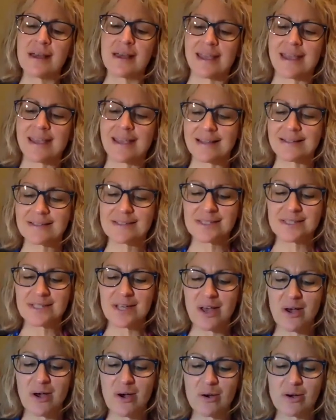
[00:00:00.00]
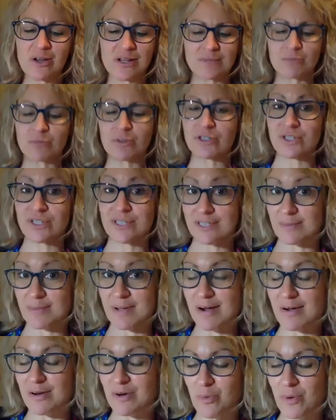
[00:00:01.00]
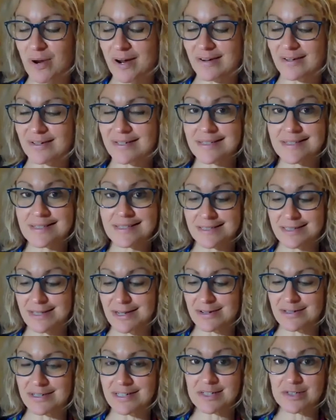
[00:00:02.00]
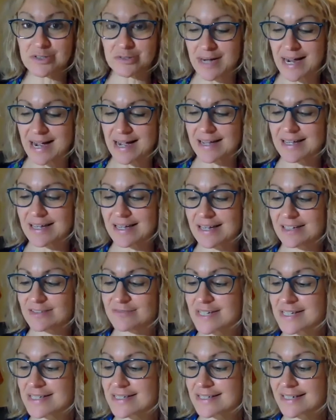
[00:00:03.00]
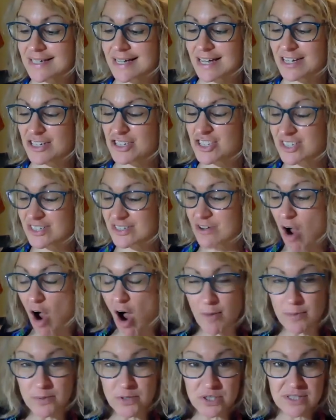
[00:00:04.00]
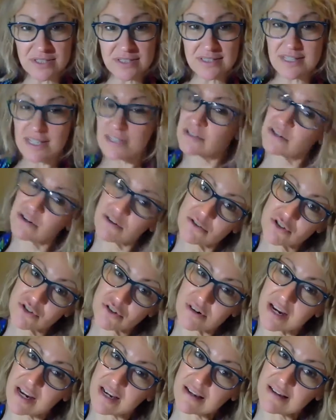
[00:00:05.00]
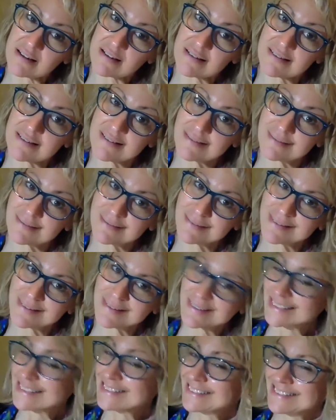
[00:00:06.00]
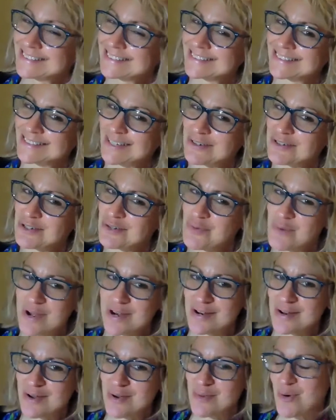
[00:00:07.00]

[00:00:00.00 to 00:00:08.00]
And so, which is about awareness, clarity, tracking, investigation, options, and nurturing. Don't you want to know